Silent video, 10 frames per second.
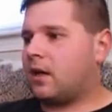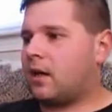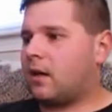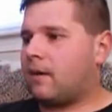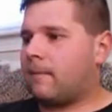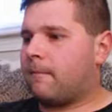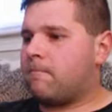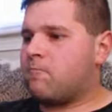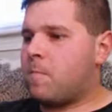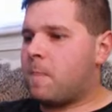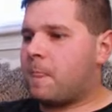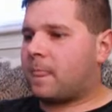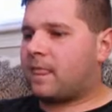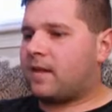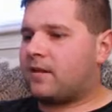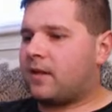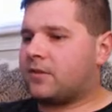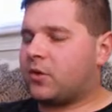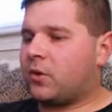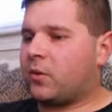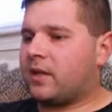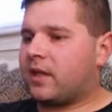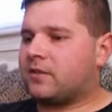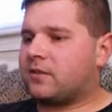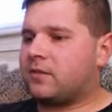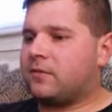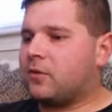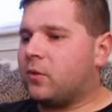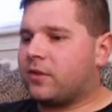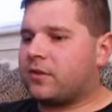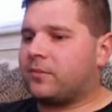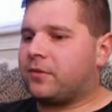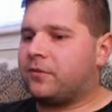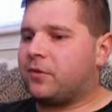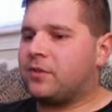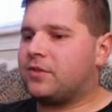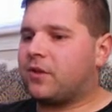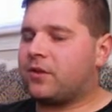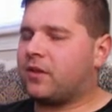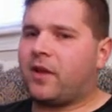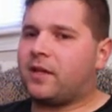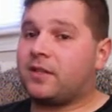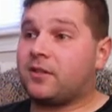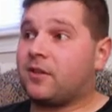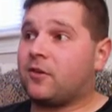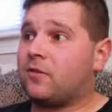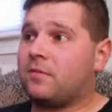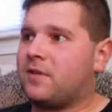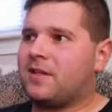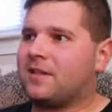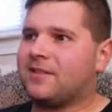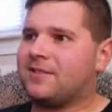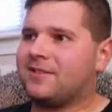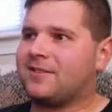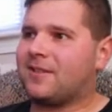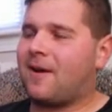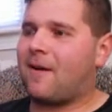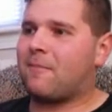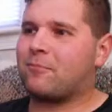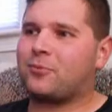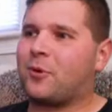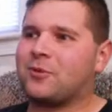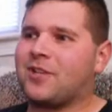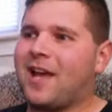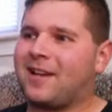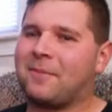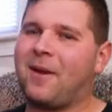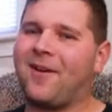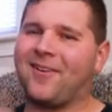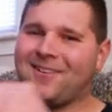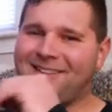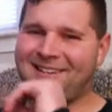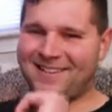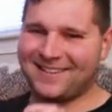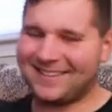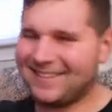And so when he has LeFou with him, LeFou is there to, be his Prozac, apparently.